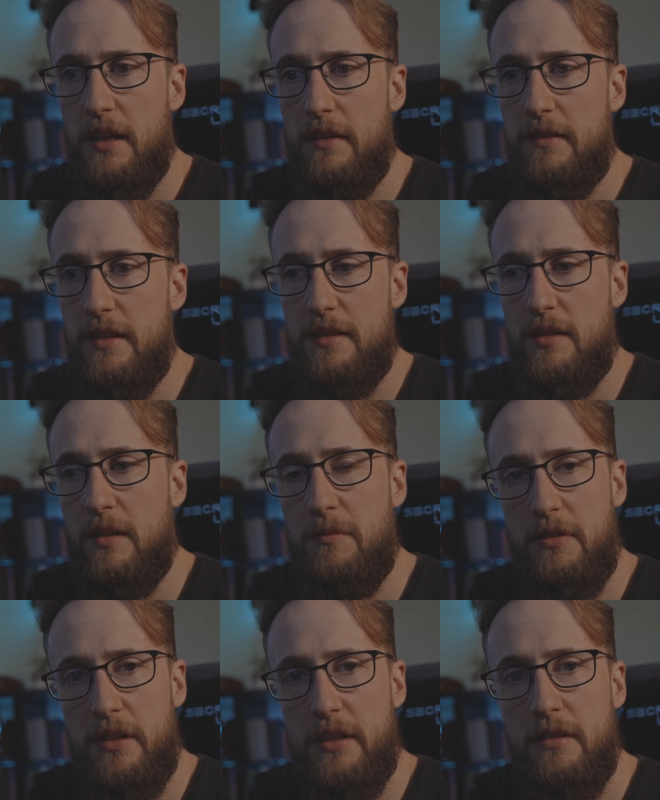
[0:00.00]
This time
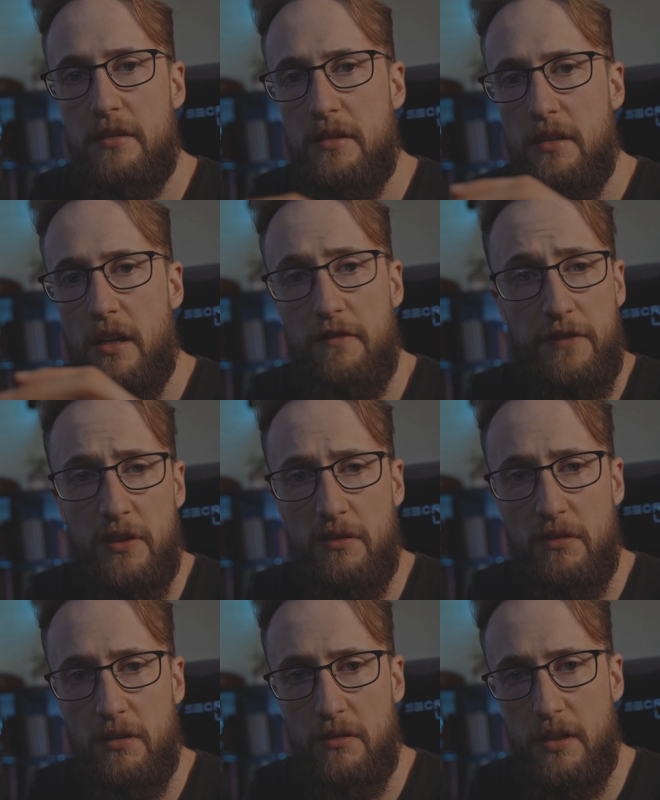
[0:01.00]
around, I'll follow
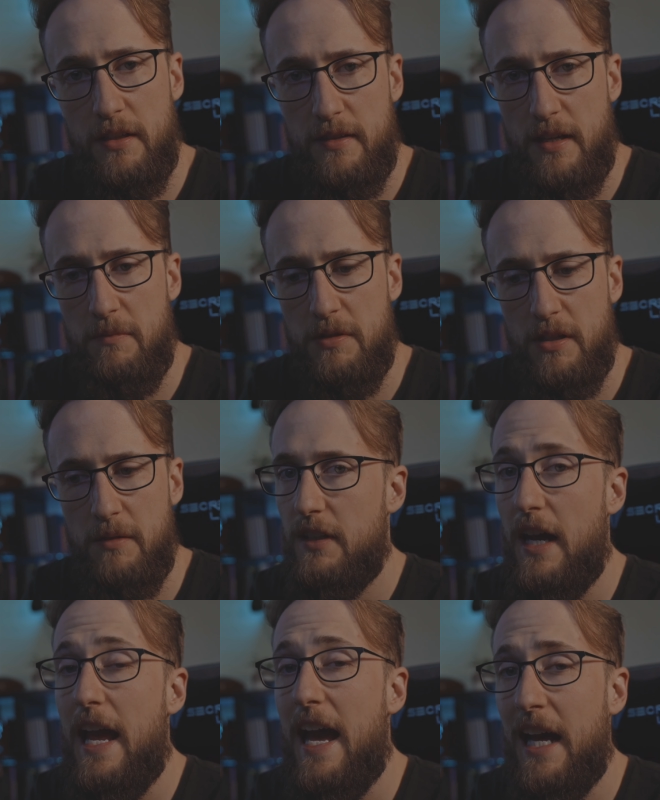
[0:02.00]
along at the same time.
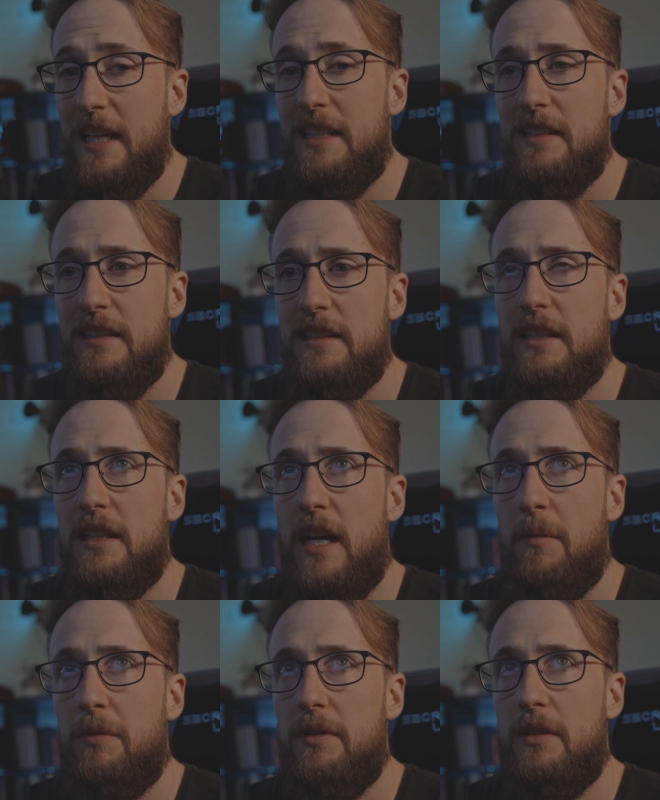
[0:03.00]
I had done a
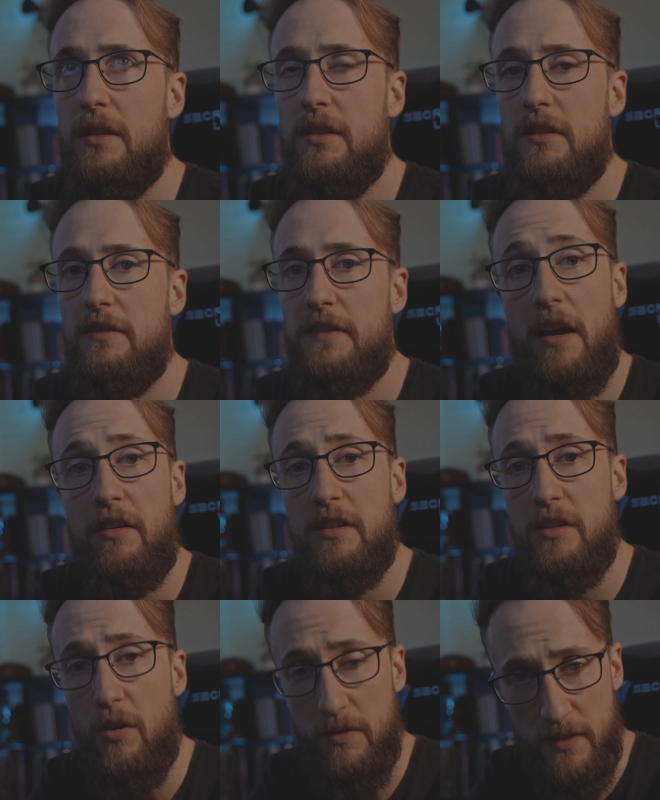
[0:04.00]
couple of character
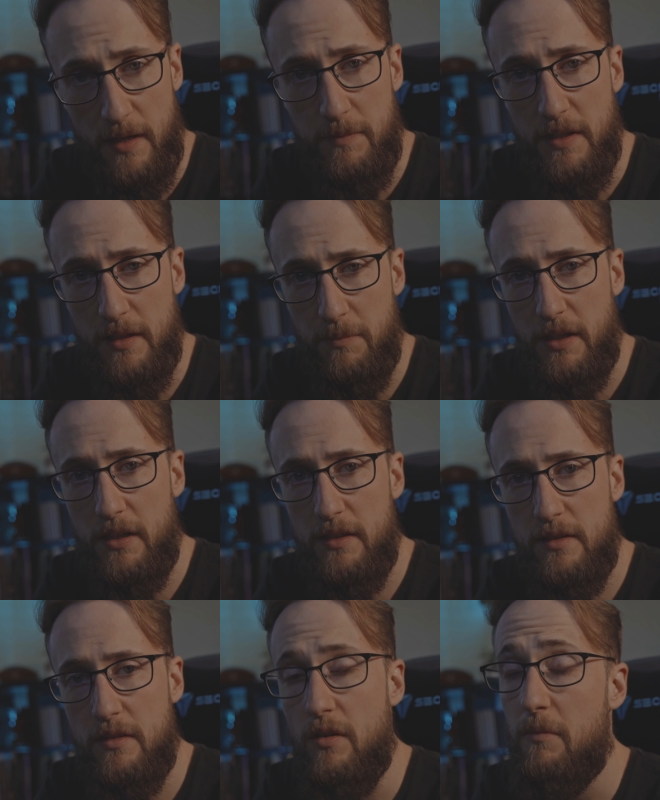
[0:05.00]
concepts in the
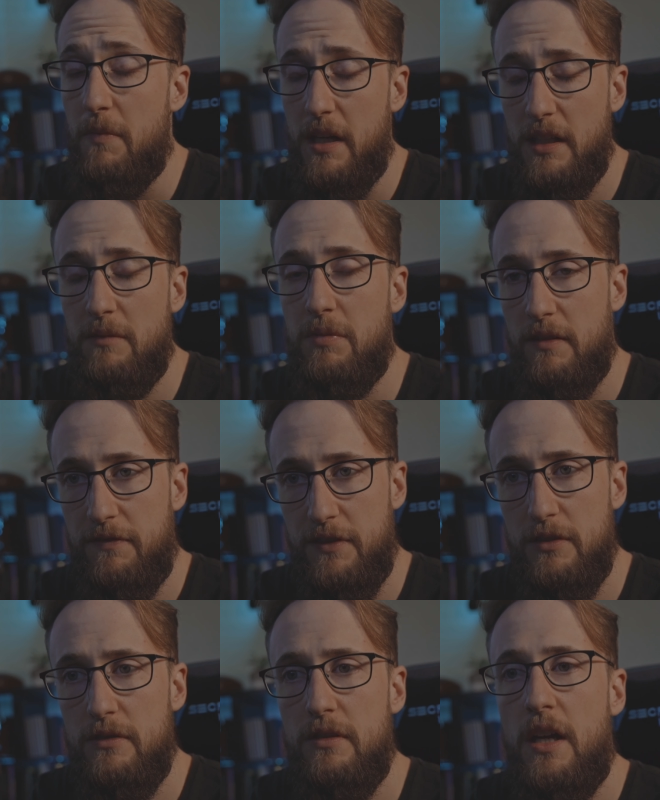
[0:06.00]
past, not many, but a
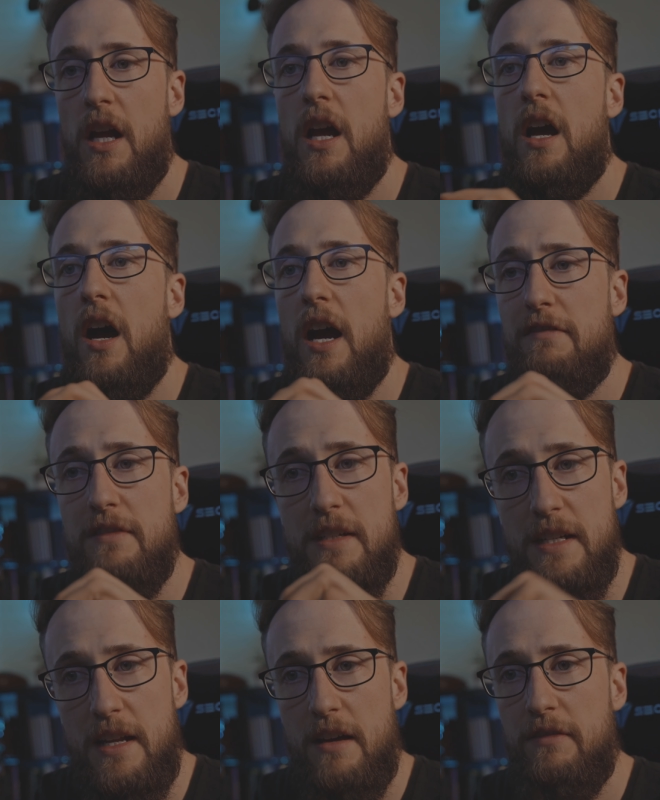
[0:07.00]
few. I've
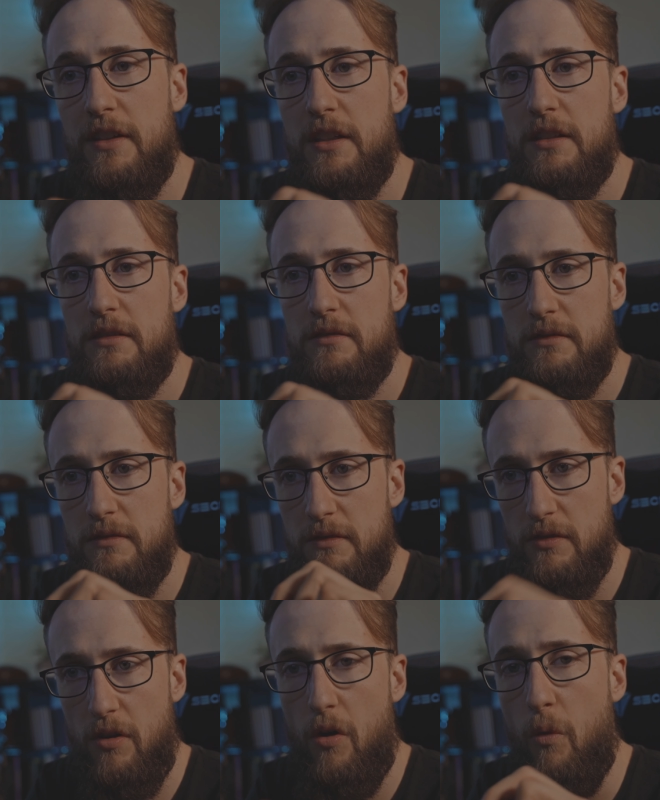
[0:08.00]
never,
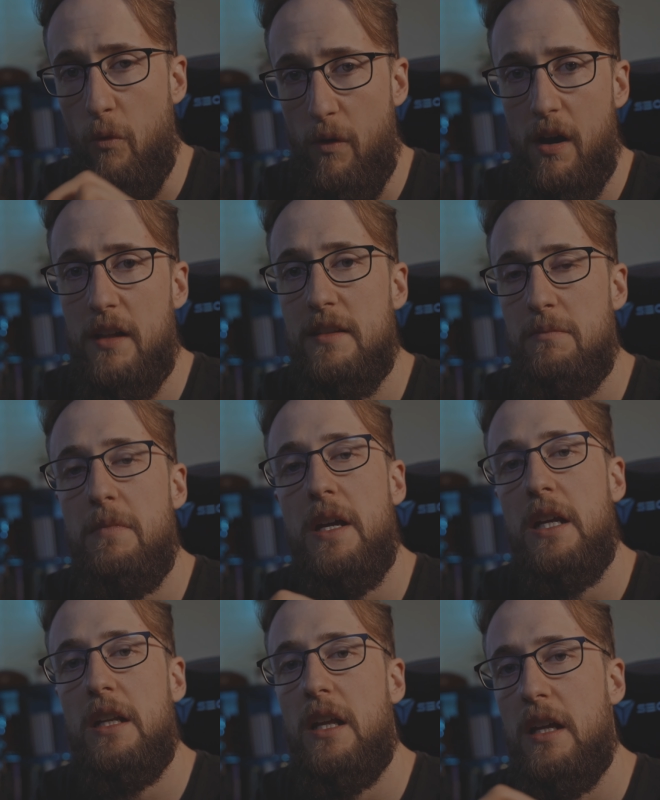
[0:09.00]
not once,
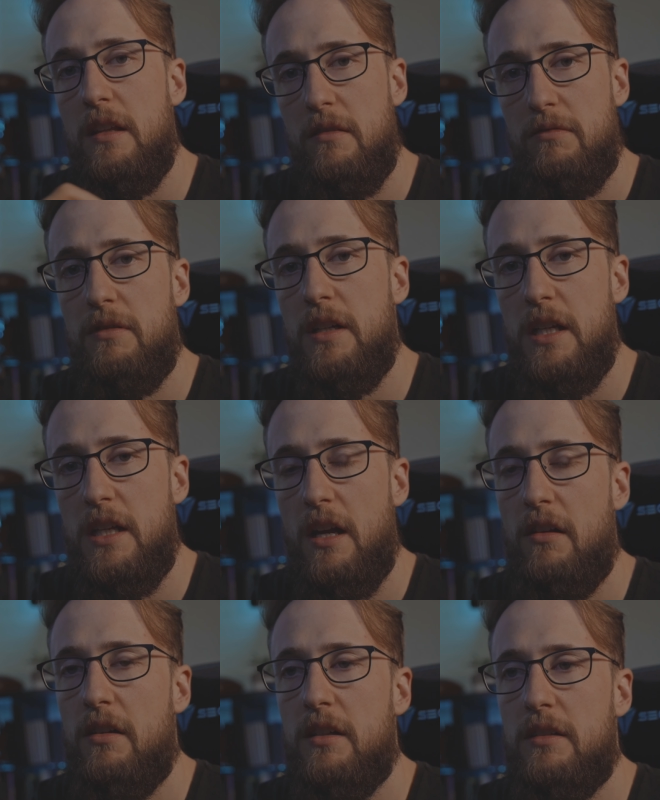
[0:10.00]
made a 3D
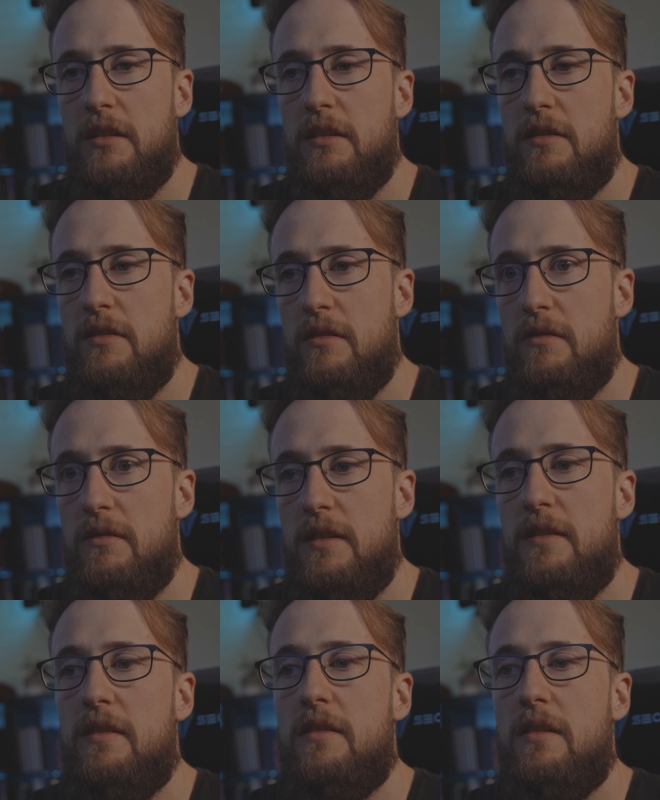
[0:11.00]
character. So
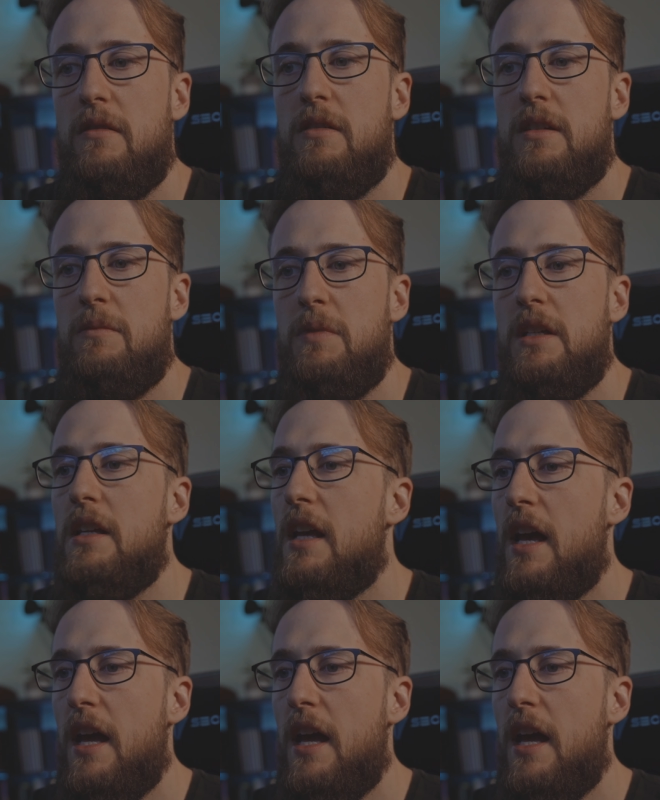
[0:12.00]
this is going to be,